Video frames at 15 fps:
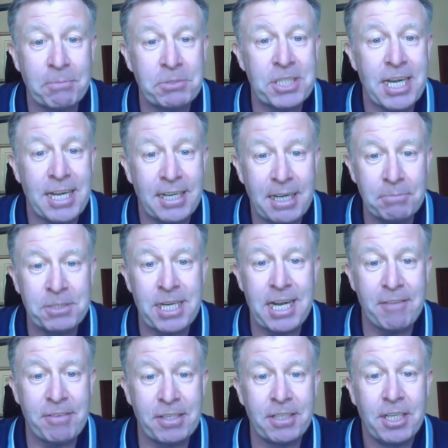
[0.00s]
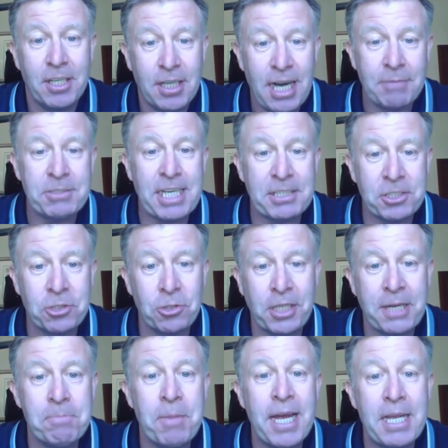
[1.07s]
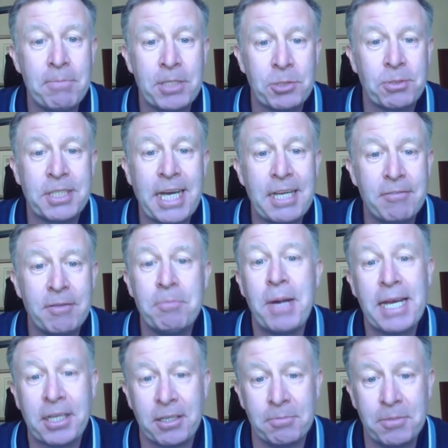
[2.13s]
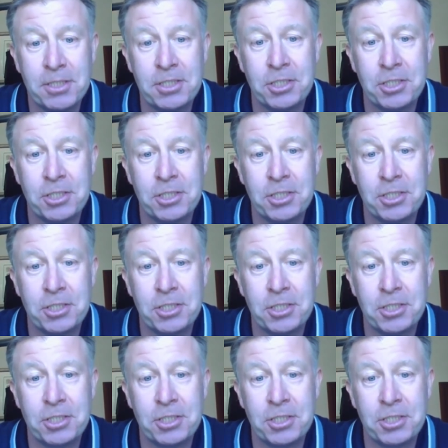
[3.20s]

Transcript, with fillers: I'm sat talking babies with David Beckham